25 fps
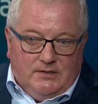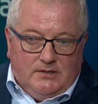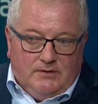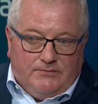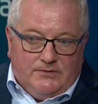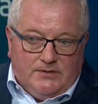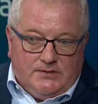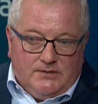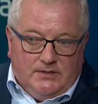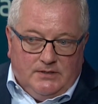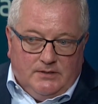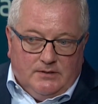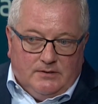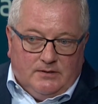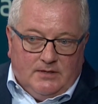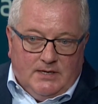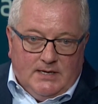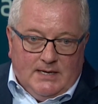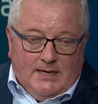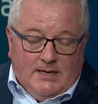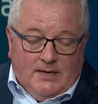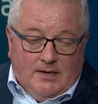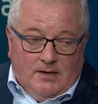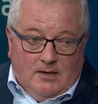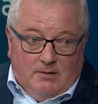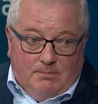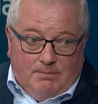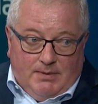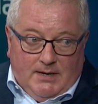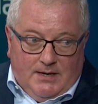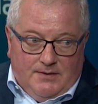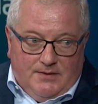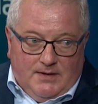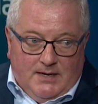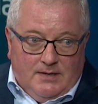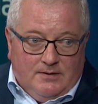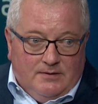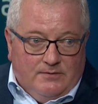difficile
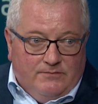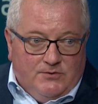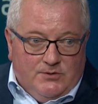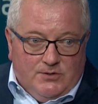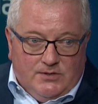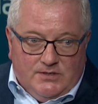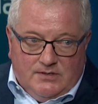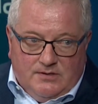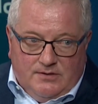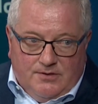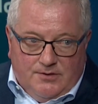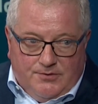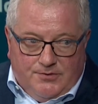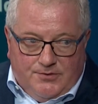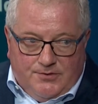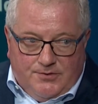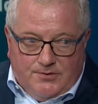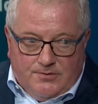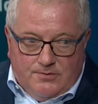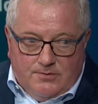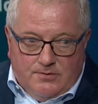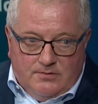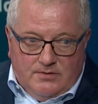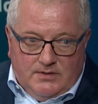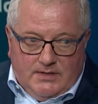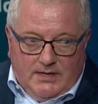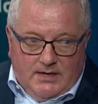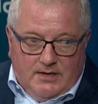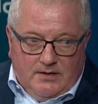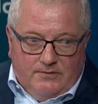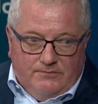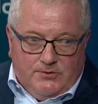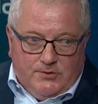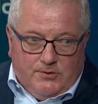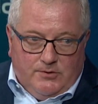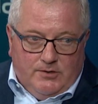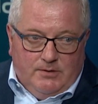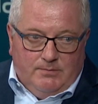by the end of just the third day
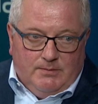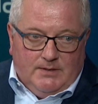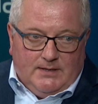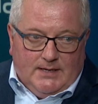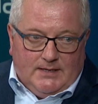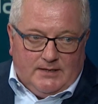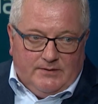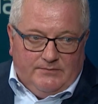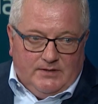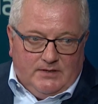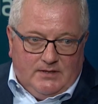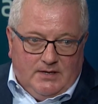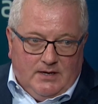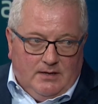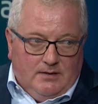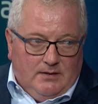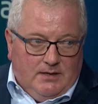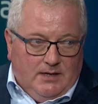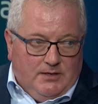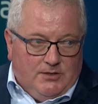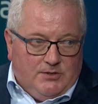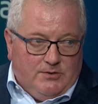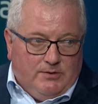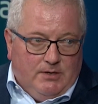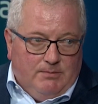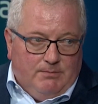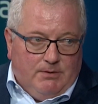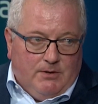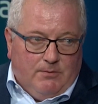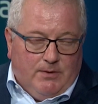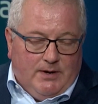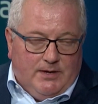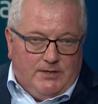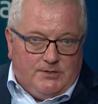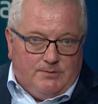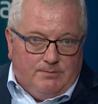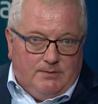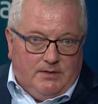of treatment out of a 10-day treatment
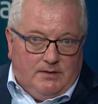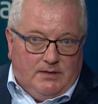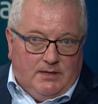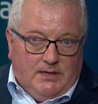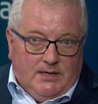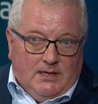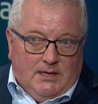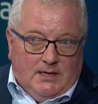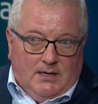regimen.